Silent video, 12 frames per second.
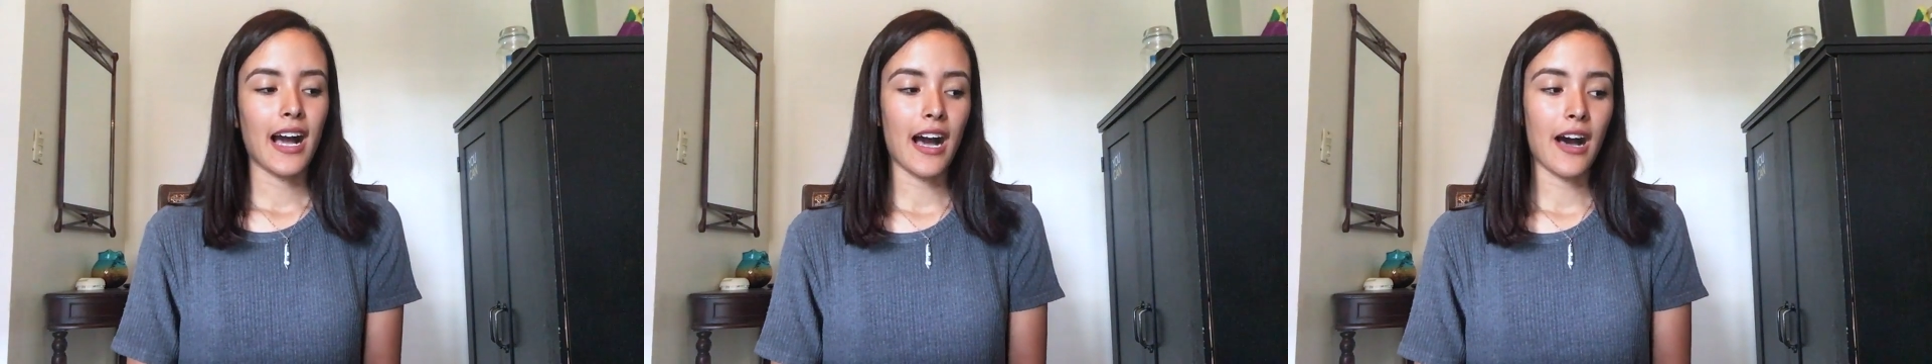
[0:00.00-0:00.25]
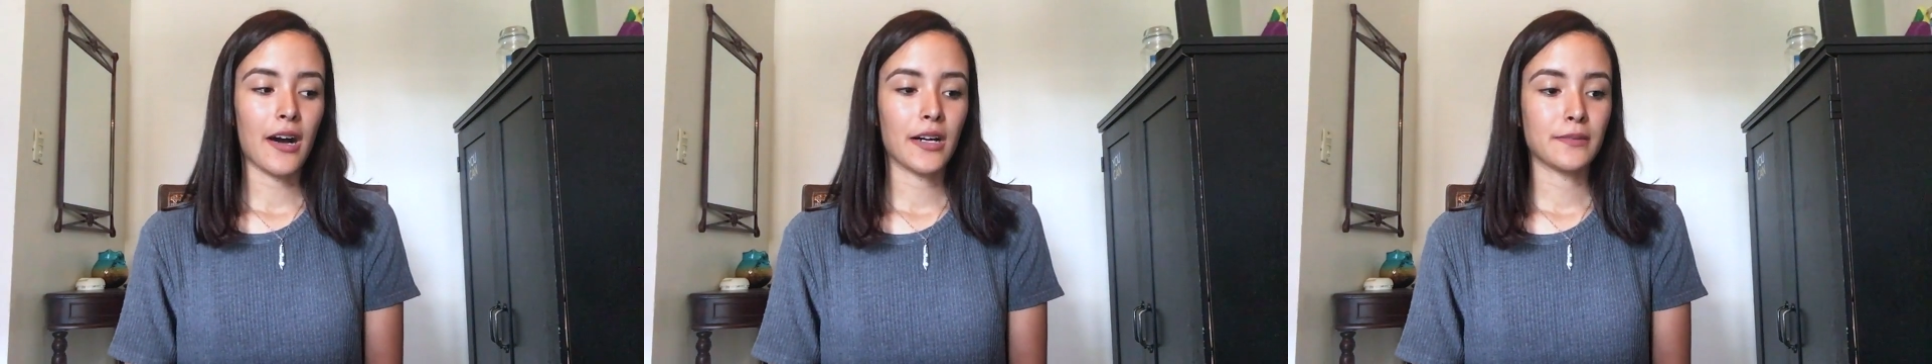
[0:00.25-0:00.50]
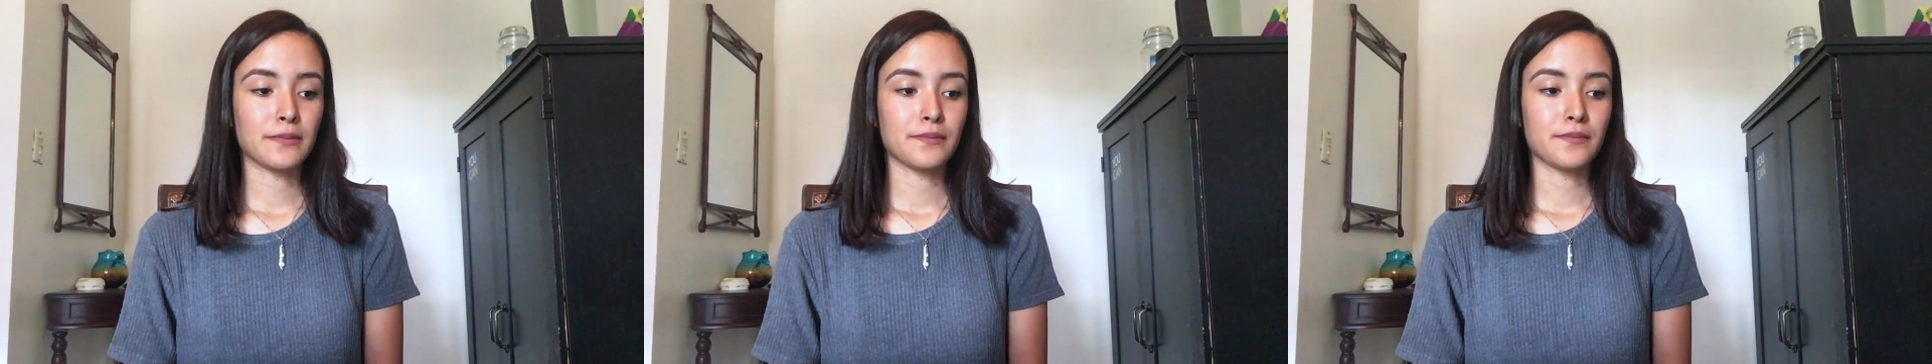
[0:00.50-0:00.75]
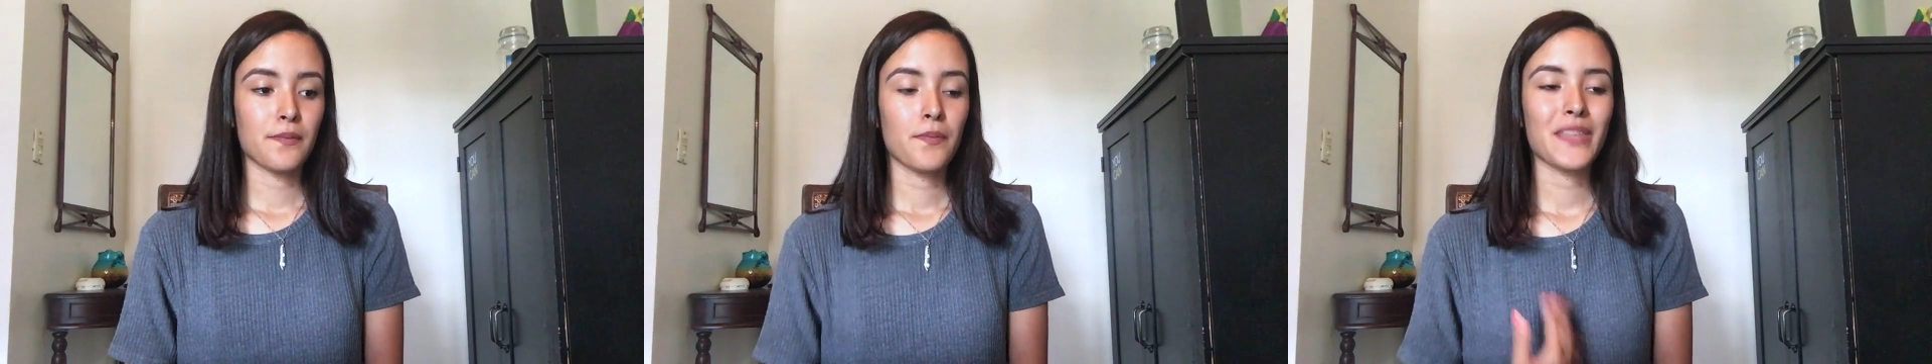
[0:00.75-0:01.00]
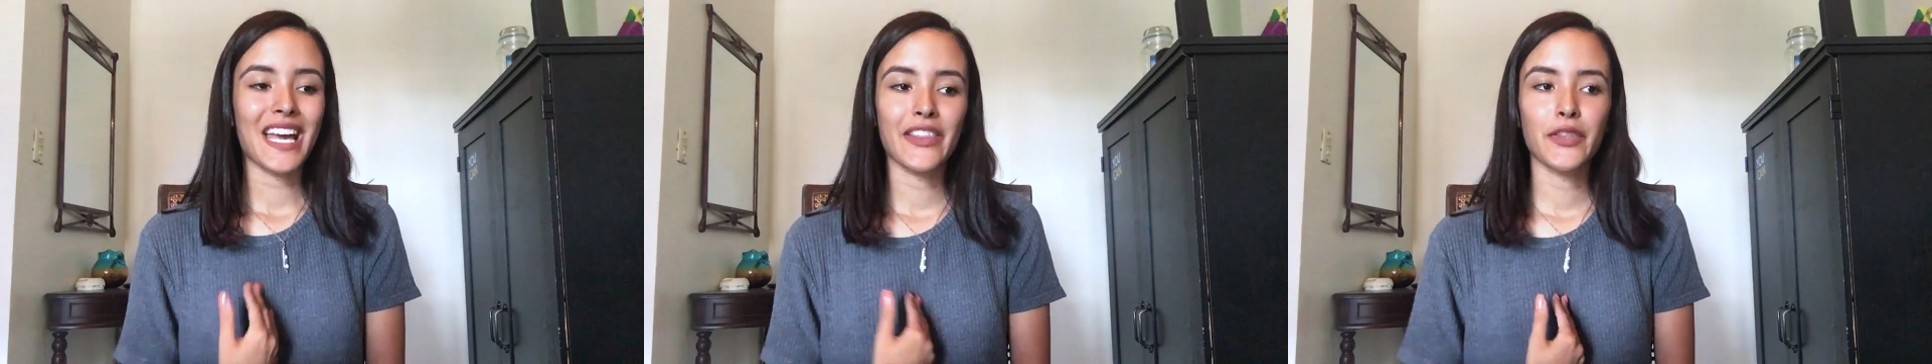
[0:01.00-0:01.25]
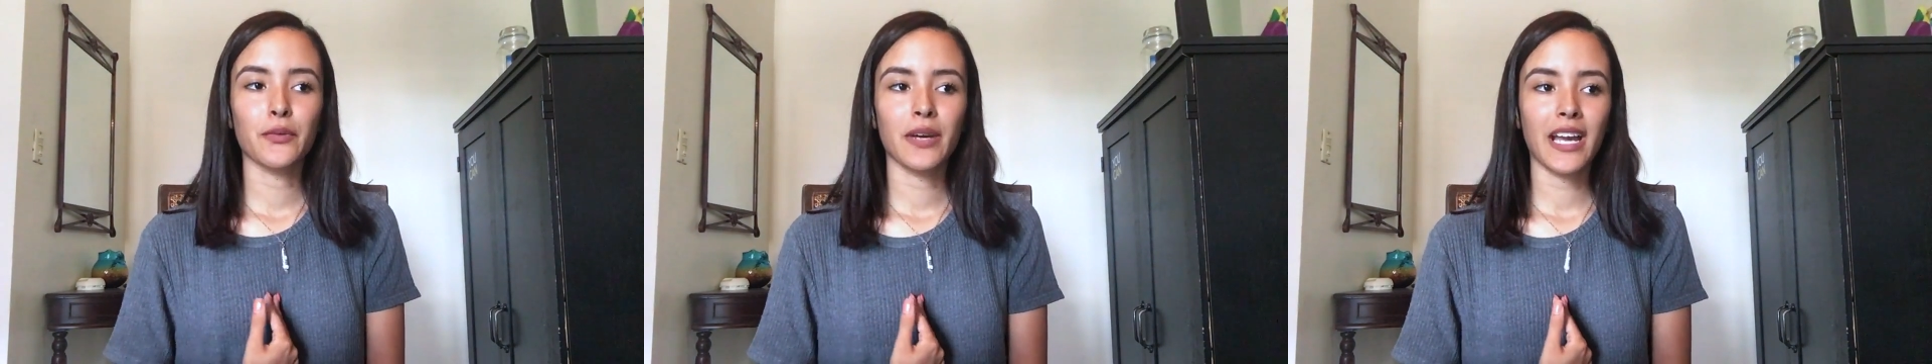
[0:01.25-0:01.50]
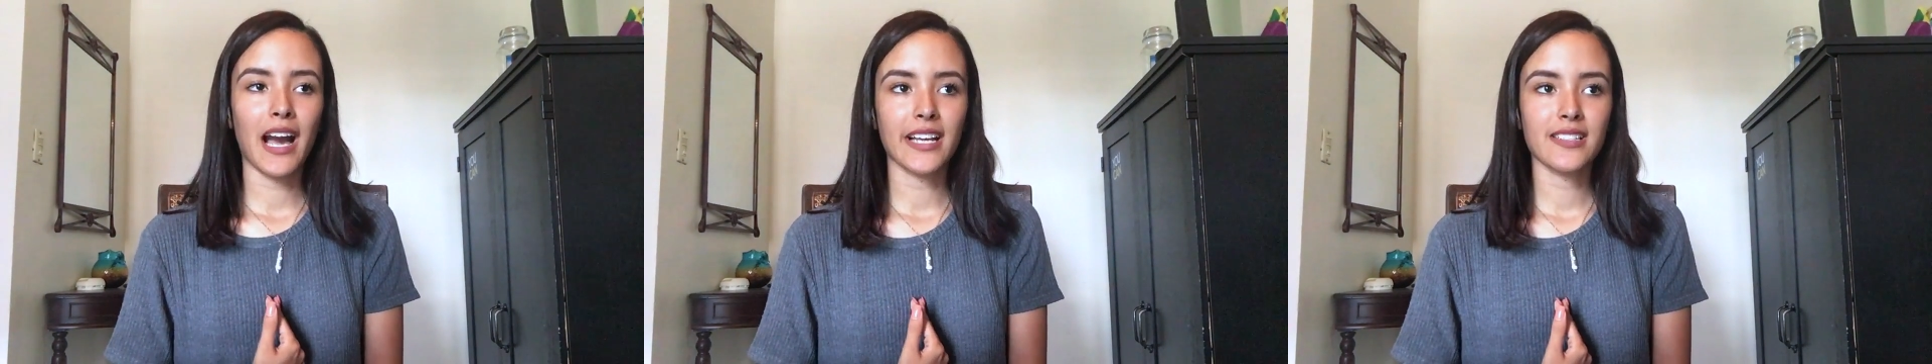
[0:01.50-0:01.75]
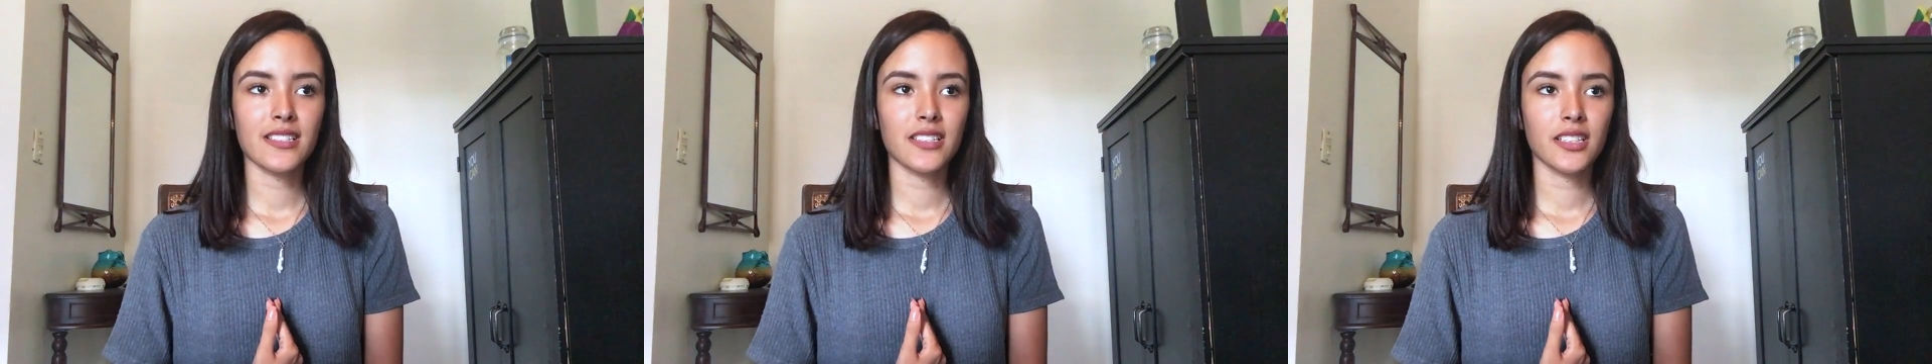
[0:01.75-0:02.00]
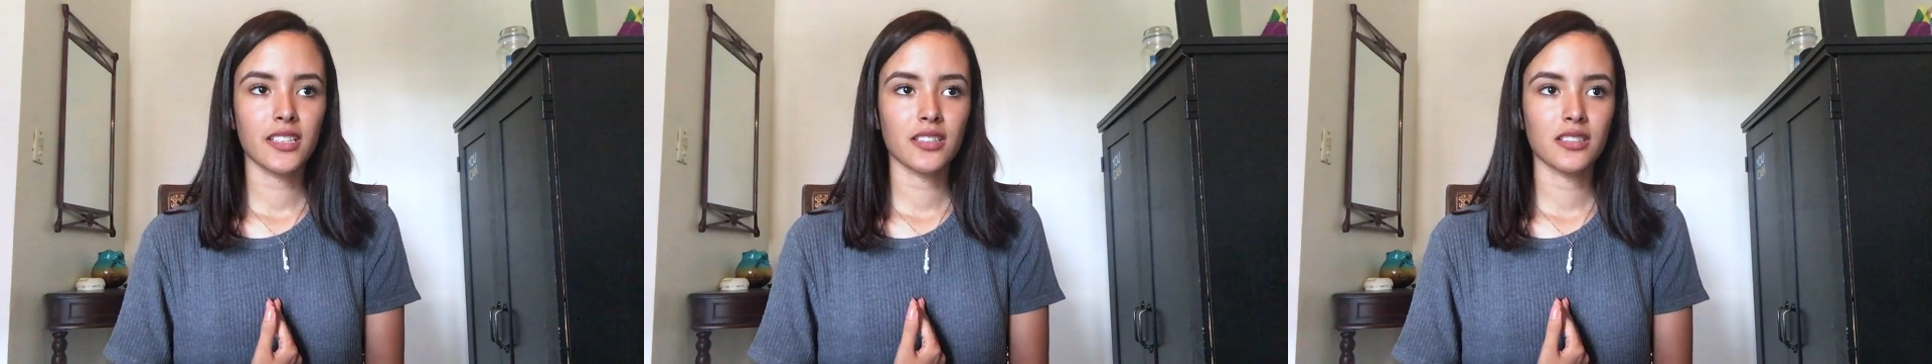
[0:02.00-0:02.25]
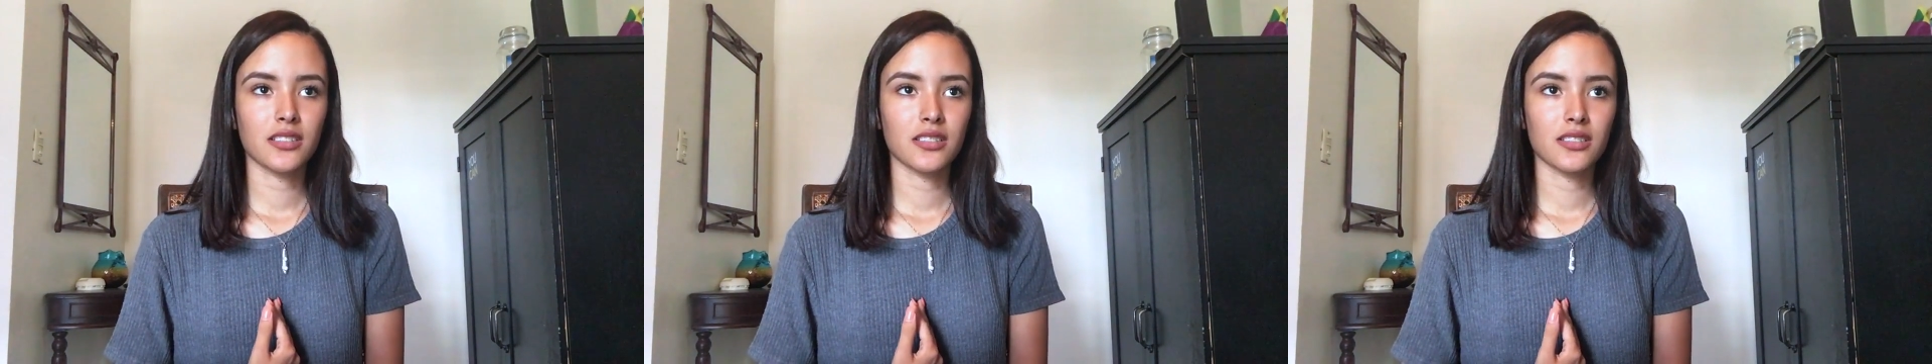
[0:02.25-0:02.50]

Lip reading: And the way I did it